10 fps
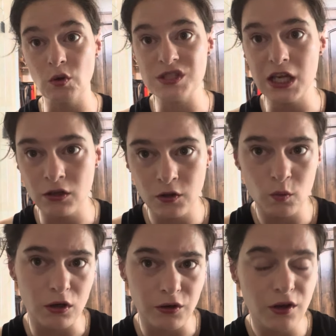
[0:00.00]
take on the
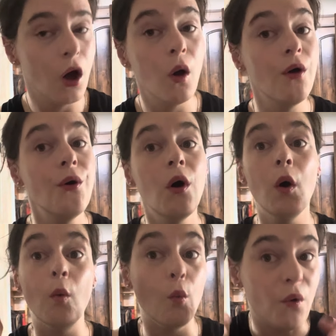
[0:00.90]
world
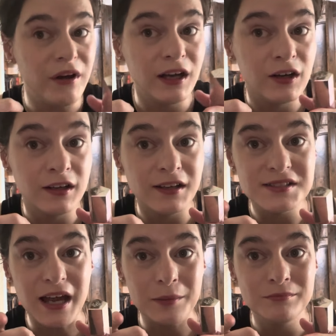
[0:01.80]
one errand at a
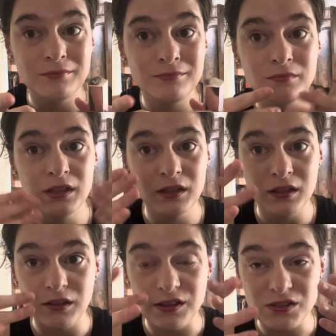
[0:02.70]
time.
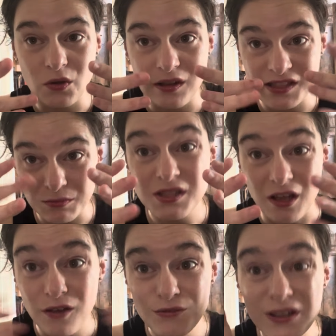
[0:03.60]
Let's go get some
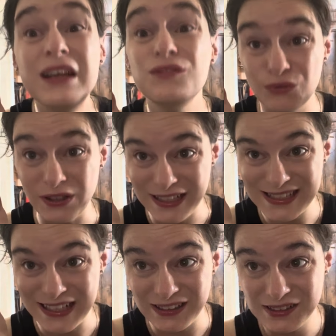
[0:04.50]
stuff for these
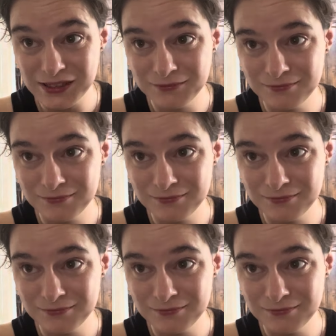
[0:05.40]
nails.